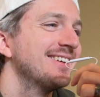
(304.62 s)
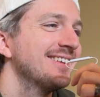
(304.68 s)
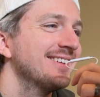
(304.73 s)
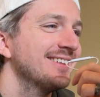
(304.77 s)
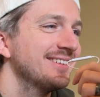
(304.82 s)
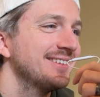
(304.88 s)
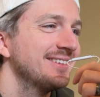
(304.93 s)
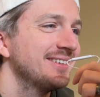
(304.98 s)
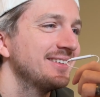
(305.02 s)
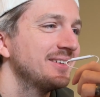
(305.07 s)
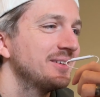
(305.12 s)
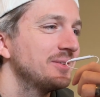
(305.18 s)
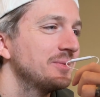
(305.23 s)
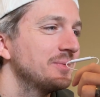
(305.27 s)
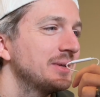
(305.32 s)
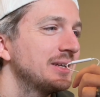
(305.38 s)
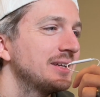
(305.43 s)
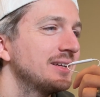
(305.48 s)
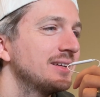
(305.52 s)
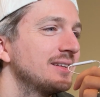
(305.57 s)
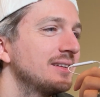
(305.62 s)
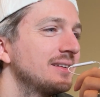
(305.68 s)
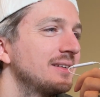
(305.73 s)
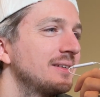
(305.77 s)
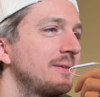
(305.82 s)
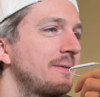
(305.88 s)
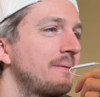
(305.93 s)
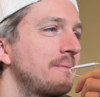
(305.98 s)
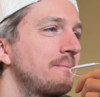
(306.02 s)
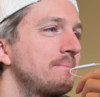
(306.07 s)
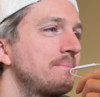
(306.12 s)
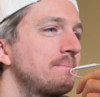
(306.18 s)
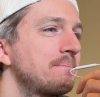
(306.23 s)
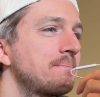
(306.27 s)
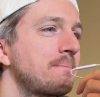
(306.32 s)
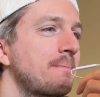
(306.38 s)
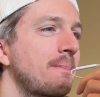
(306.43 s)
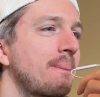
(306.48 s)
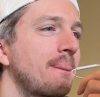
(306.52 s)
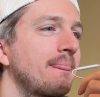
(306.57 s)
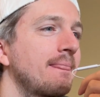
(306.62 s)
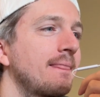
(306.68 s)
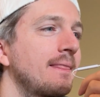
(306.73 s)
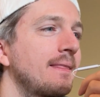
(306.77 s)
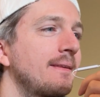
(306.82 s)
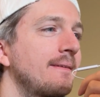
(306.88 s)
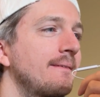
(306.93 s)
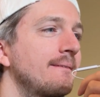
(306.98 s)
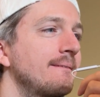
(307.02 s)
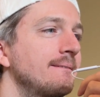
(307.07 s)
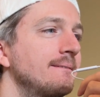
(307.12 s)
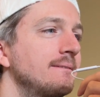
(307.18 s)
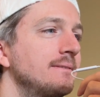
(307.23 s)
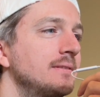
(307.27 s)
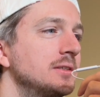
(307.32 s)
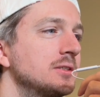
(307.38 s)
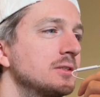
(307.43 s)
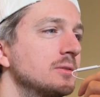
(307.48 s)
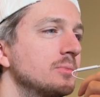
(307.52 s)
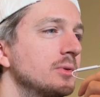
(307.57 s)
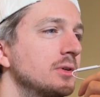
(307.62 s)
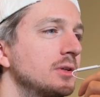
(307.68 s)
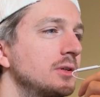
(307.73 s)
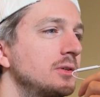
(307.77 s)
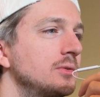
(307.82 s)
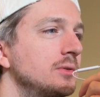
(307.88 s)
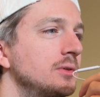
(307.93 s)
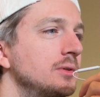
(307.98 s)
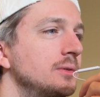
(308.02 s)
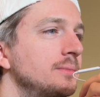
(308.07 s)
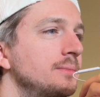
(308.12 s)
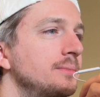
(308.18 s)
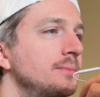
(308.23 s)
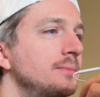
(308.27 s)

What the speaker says: Oh man, these are pretty cool.